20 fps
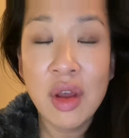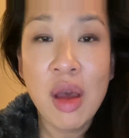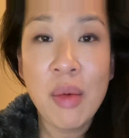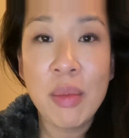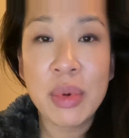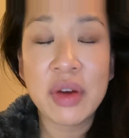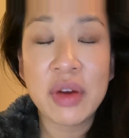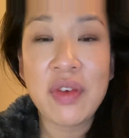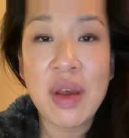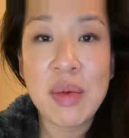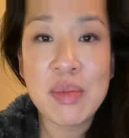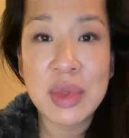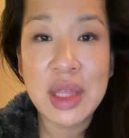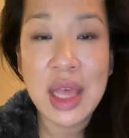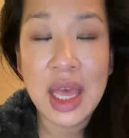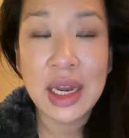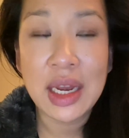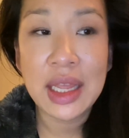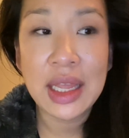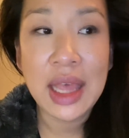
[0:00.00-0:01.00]
But if I'm
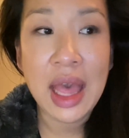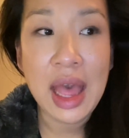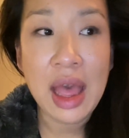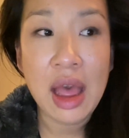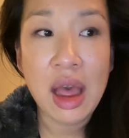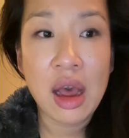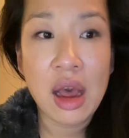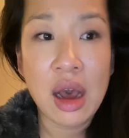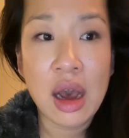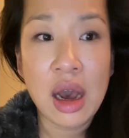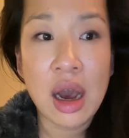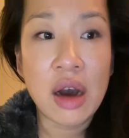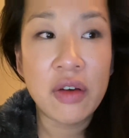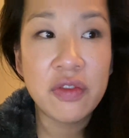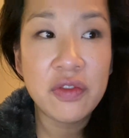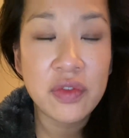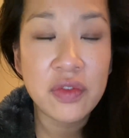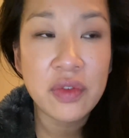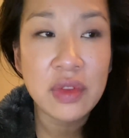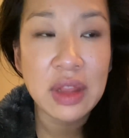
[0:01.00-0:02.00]
getting
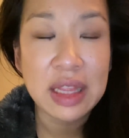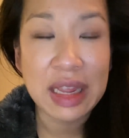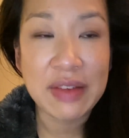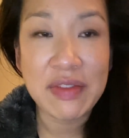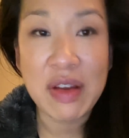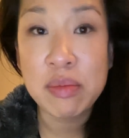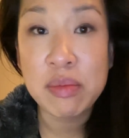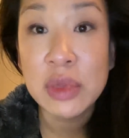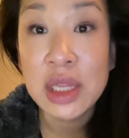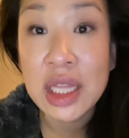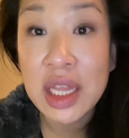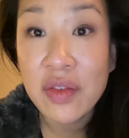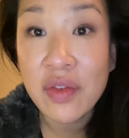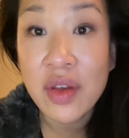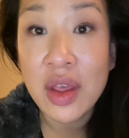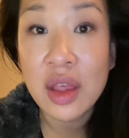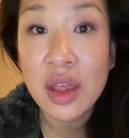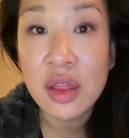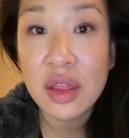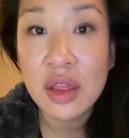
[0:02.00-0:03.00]
off, like if I'm
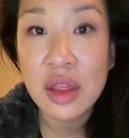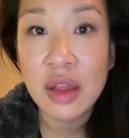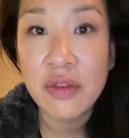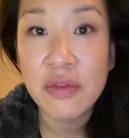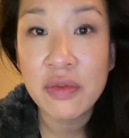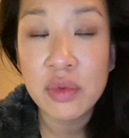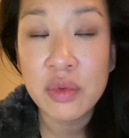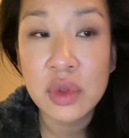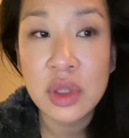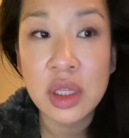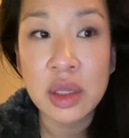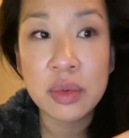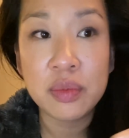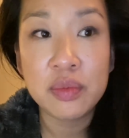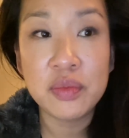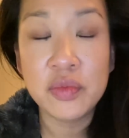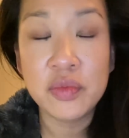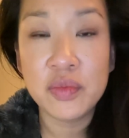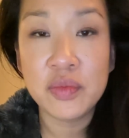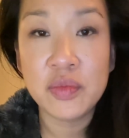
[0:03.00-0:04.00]
leaving the
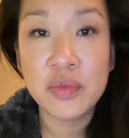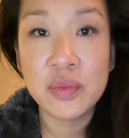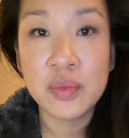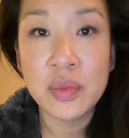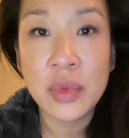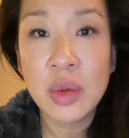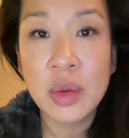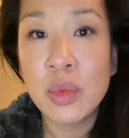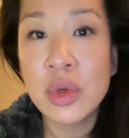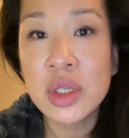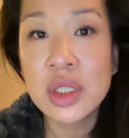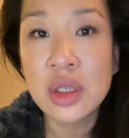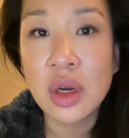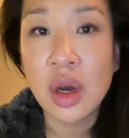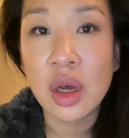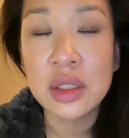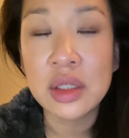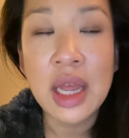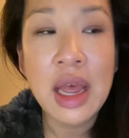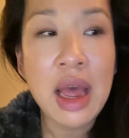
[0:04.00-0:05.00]
what is it
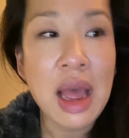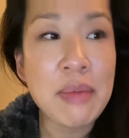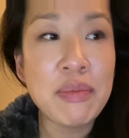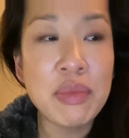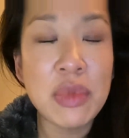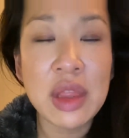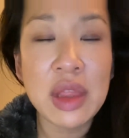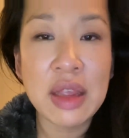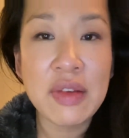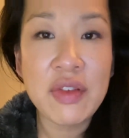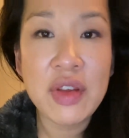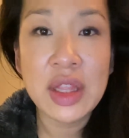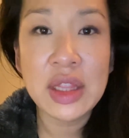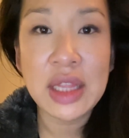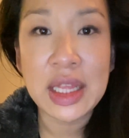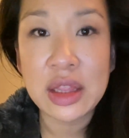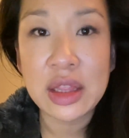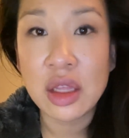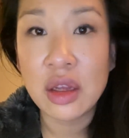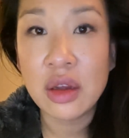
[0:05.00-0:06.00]
called? I'm leaving
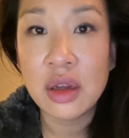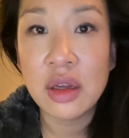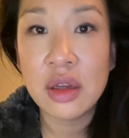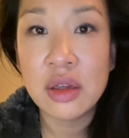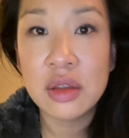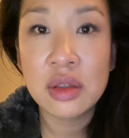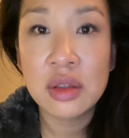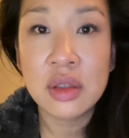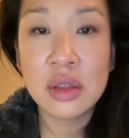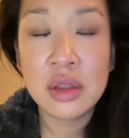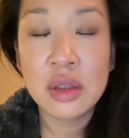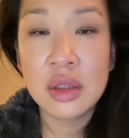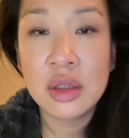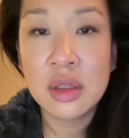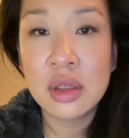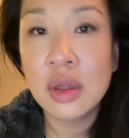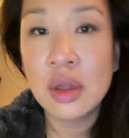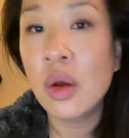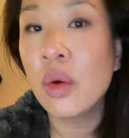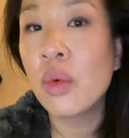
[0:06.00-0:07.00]
like the
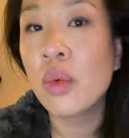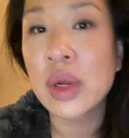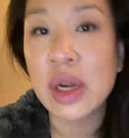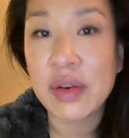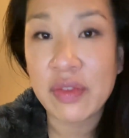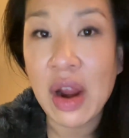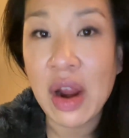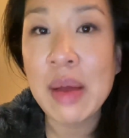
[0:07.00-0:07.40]
whatever.